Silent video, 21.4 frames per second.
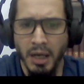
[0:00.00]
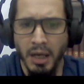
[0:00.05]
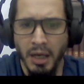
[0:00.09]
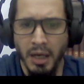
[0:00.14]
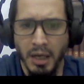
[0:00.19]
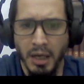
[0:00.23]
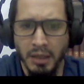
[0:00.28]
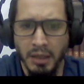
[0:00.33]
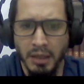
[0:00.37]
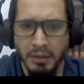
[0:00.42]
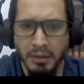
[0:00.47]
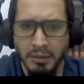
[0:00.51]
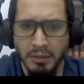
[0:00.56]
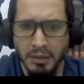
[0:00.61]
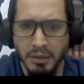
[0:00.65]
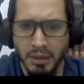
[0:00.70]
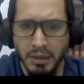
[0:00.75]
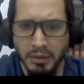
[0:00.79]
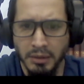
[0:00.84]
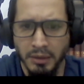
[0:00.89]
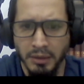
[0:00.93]
and
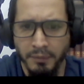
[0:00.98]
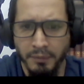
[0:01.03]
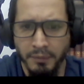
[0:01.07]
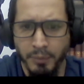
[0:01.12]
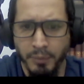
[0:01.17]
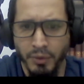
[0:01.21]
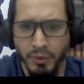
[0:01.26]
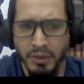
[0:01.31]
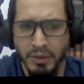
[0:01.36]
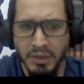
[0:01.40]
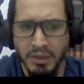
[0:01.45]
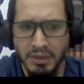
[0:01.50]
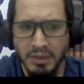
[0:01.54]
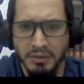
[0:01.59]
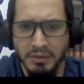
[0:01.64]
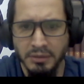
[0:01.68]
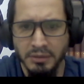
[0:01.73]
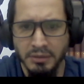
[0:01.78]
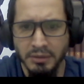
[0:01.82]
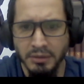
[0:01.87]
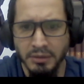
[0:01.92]
cutoff point
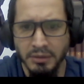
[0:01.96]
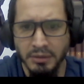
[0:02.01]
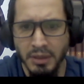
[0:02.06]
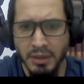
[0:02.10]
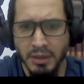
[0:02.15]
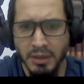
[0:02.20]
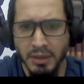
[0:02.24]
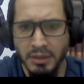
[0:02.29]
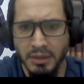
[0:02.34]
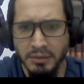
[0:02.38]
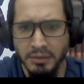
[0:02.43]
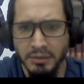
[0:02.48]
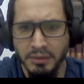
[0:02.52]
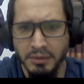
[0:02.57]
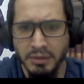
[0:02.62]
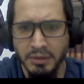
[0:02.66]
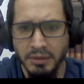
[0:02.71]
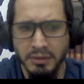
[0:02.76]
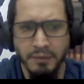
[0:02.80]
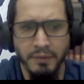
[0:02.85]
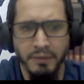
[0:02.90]
is
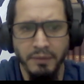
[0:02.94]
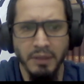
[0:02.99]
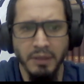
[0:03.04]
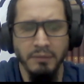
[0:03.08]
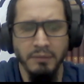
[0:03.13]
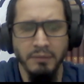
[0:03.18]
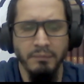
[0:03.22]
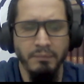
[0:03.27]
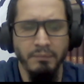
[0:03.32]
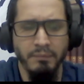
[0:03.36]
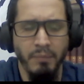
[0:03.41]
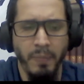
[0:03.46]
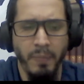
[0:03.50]
65.